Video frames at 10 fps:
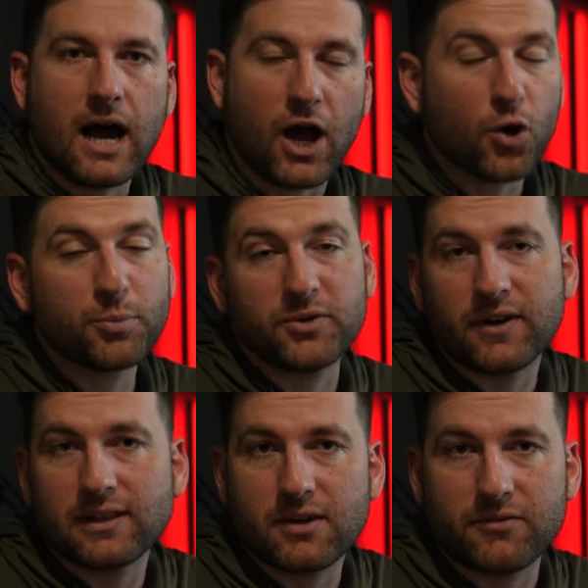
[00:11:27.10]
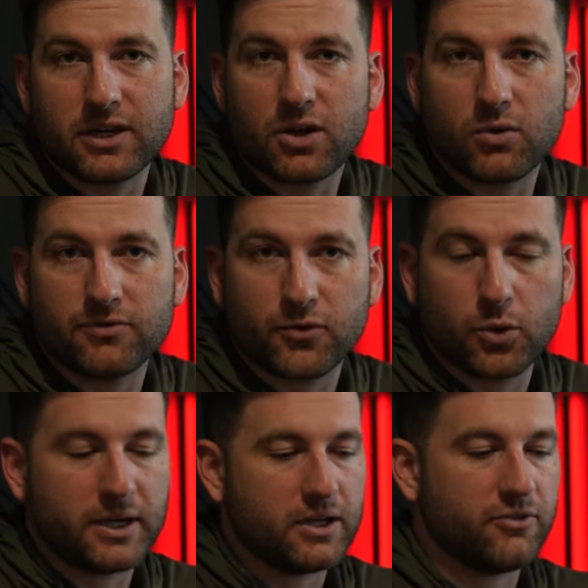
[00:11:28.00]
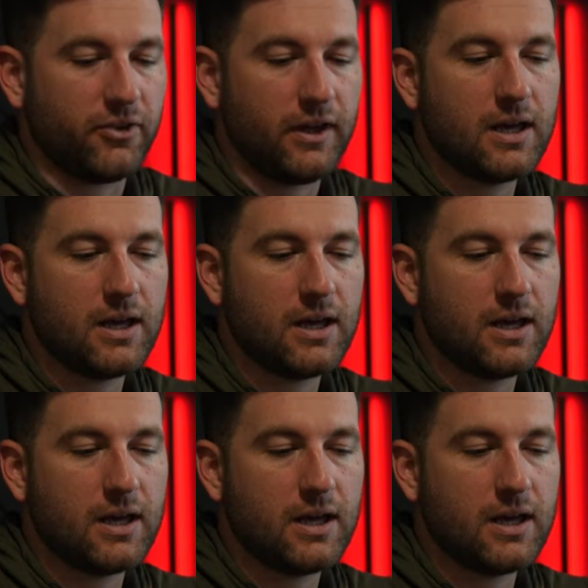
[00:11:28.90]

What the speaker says: I hope you found that video informative.